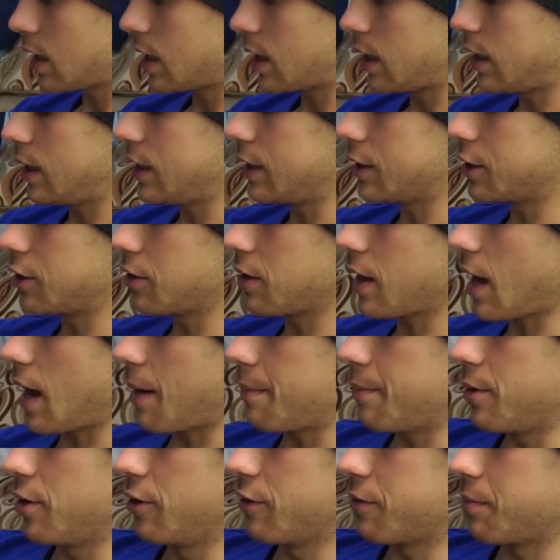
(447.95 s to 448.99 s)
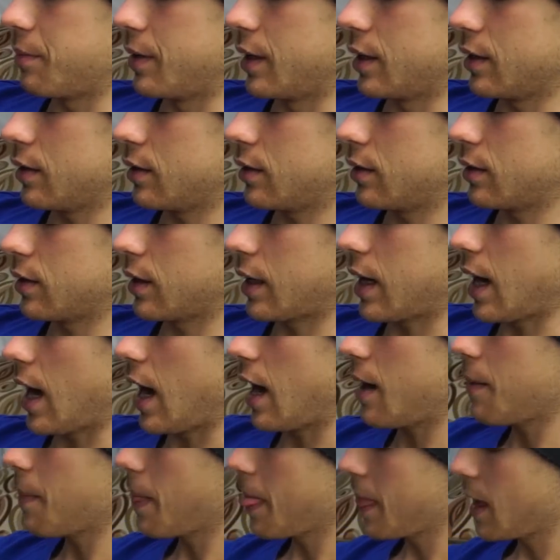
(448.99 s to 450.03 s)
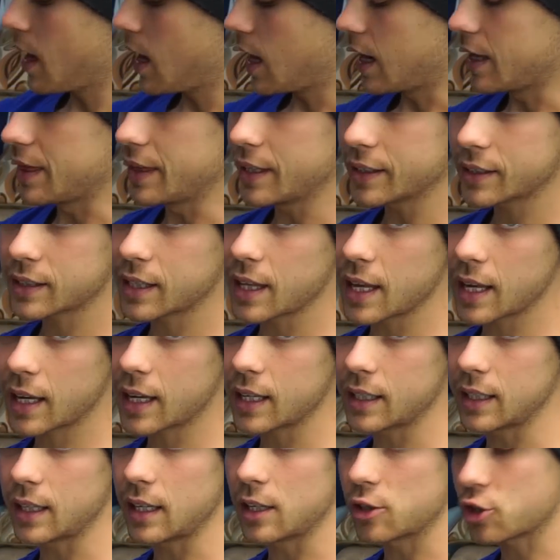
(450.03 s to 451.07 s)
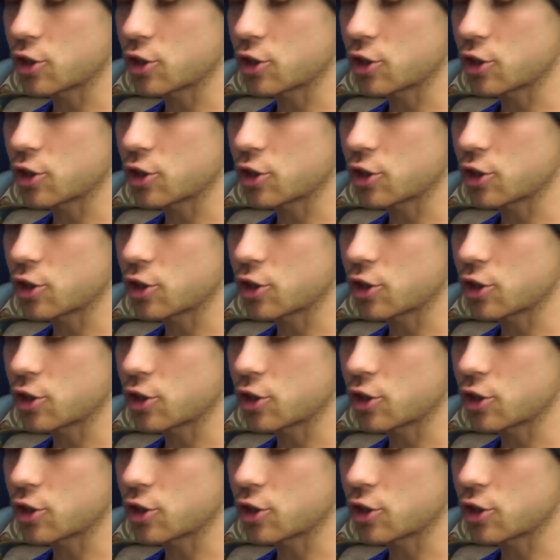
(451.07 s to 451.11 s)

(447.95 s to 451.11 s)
and then do that movement, okay? And this thing can